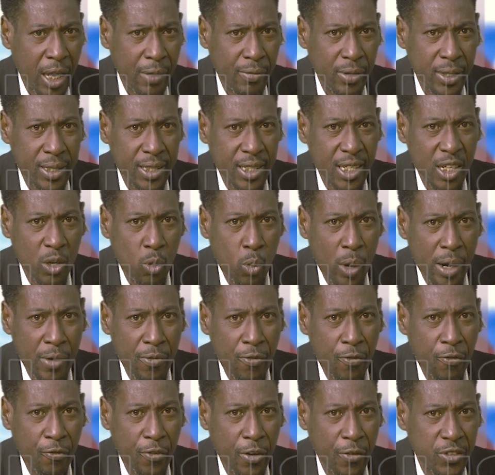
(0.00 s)
Everton were in
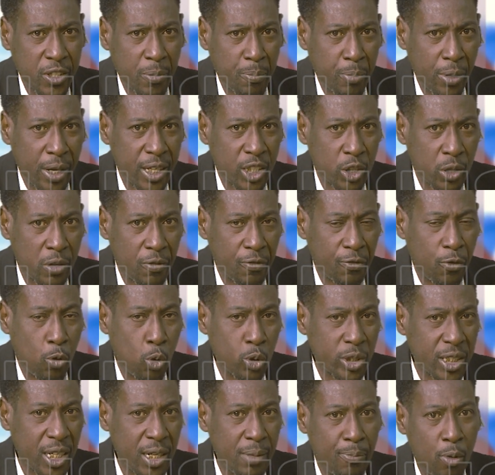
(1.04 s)
5th place on
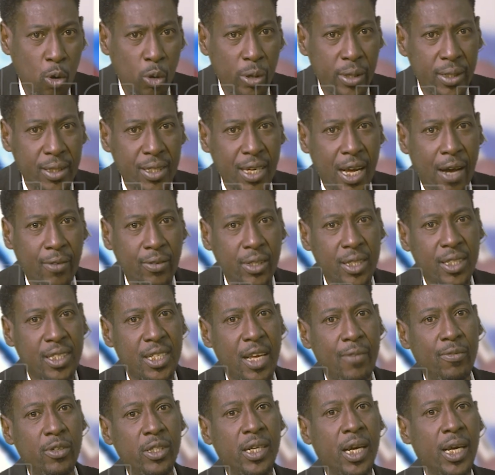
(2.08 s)
14 points after
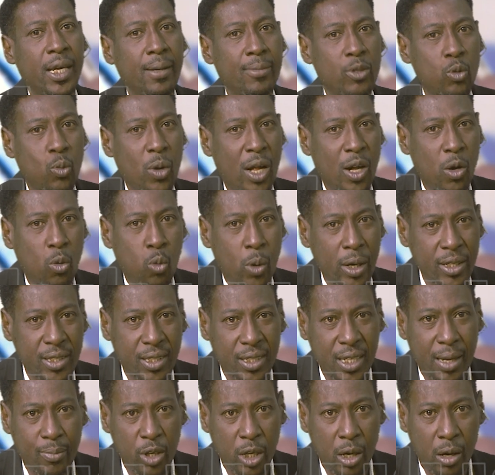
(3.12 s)
7 games, while West
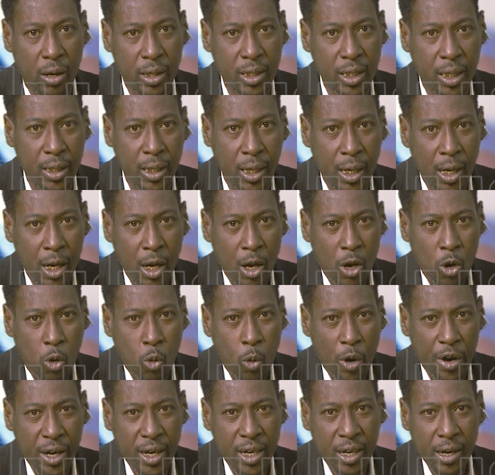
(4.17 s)
Ham United
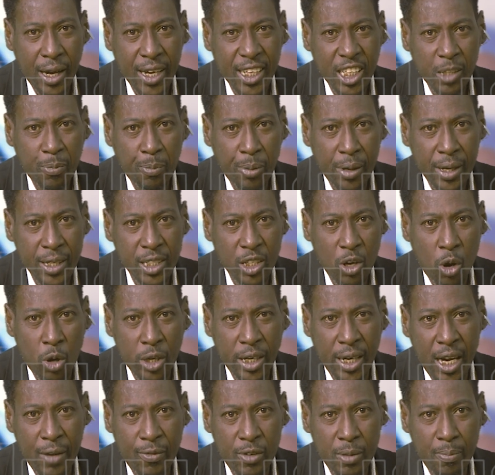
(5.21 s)
were in 9th place on
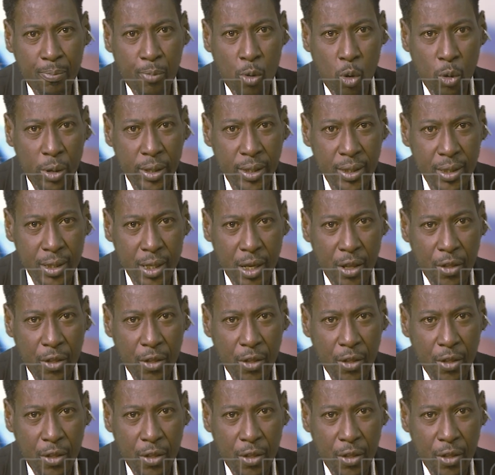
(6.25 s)
11 points.